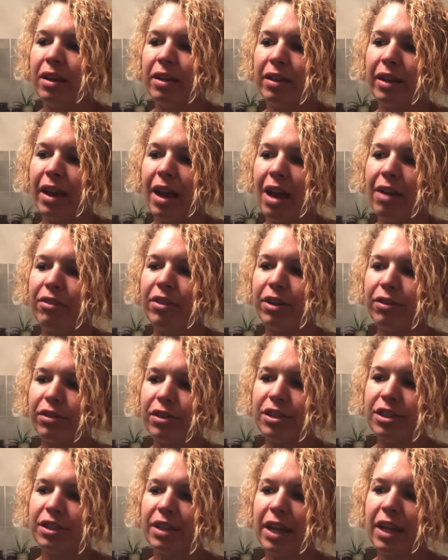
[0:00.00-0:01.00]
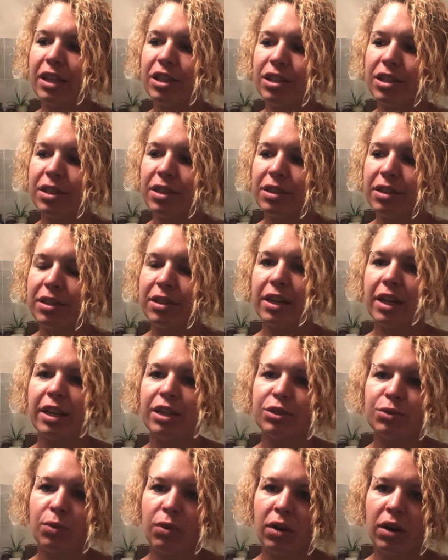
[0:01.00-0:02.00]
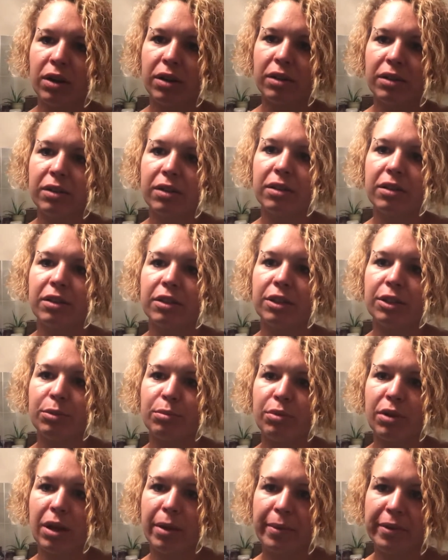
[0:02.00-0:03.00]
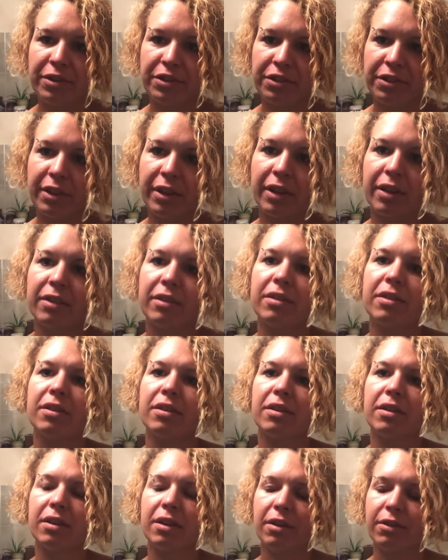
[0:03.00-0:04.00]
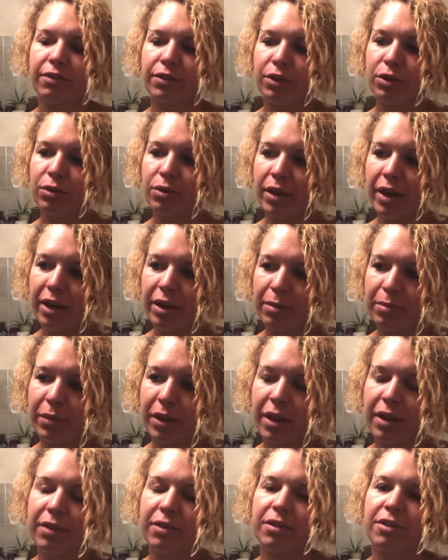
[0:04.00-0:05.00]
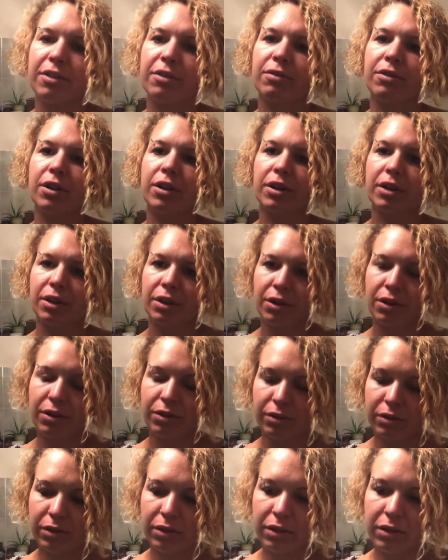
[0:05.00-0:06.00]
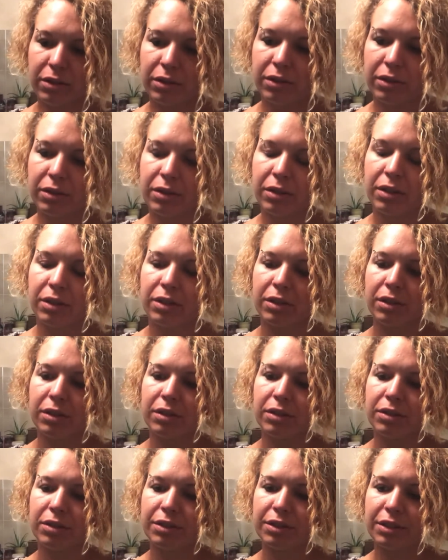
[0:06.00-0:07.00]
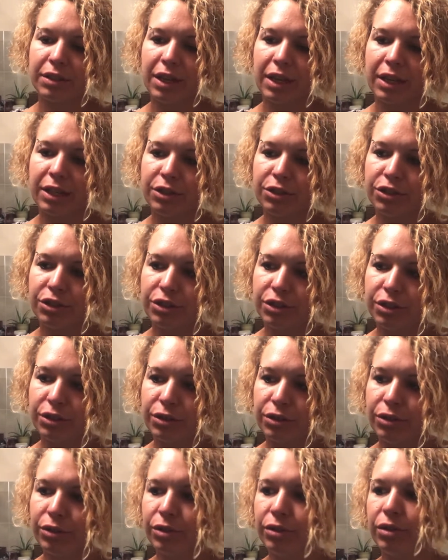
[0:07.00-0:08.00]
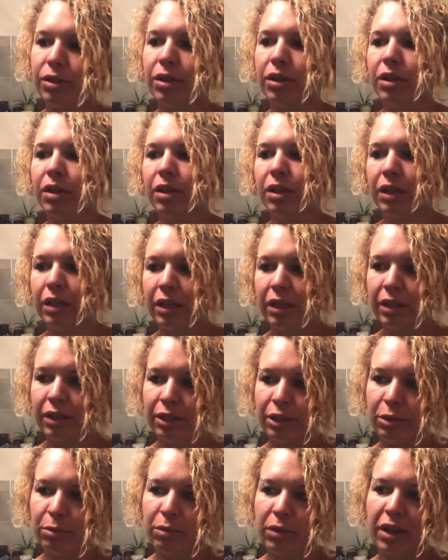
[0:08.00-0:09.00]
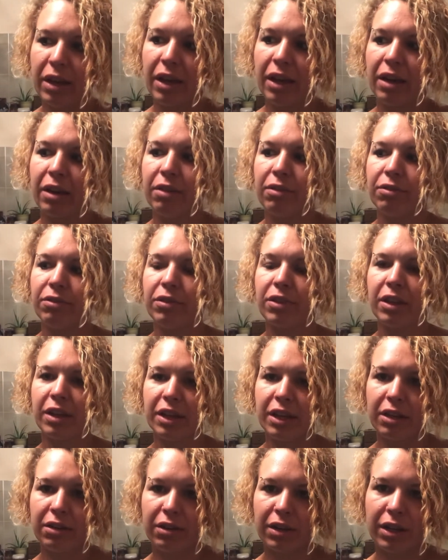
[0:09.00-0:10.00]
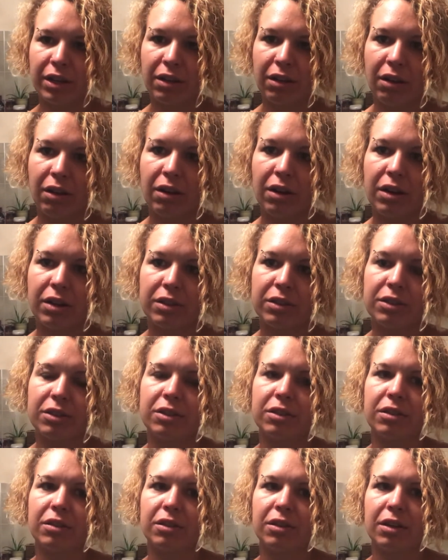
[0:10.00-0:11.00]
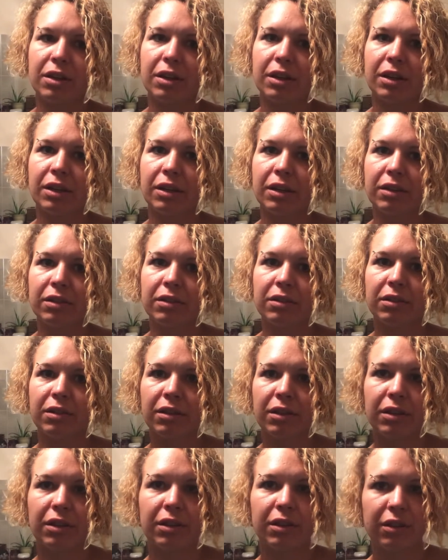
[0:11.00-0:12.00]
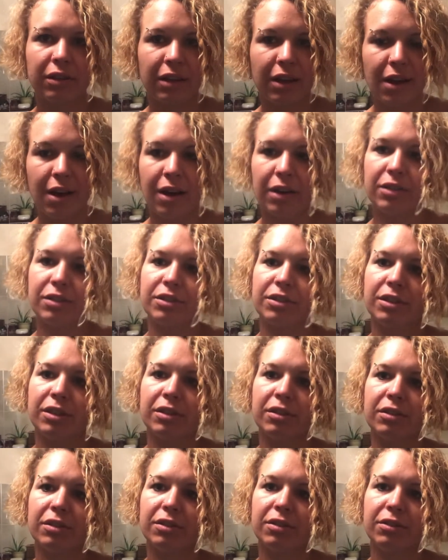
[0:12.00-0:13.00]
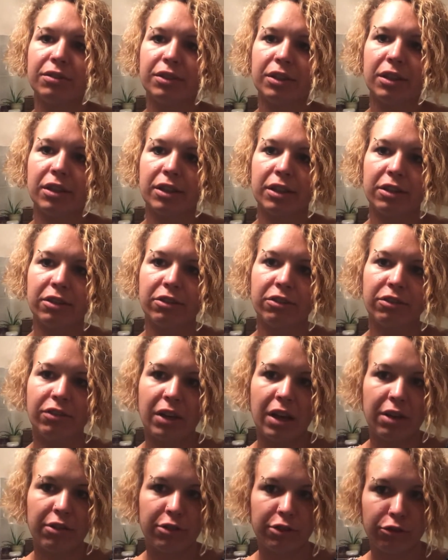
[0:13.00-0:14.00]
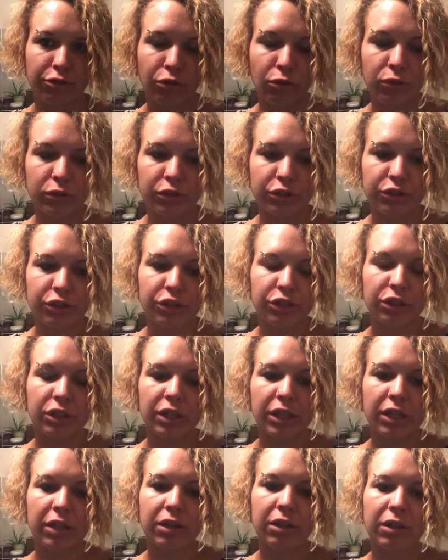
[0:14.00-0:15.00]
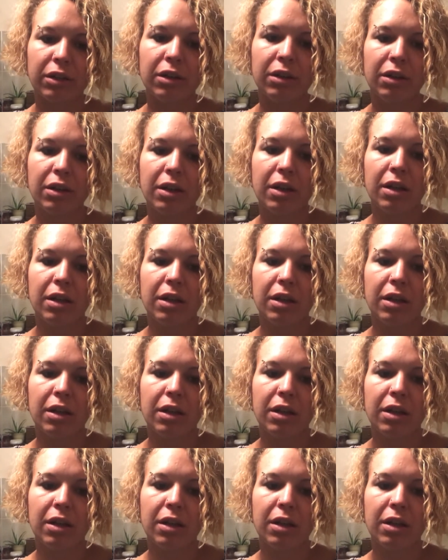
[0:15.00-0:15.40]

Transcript: They have different stages. Stage one, you probably just get a few random cases of vertigo. Stage two, you may have the hearing loss and the constant feeling of having fullness in your ear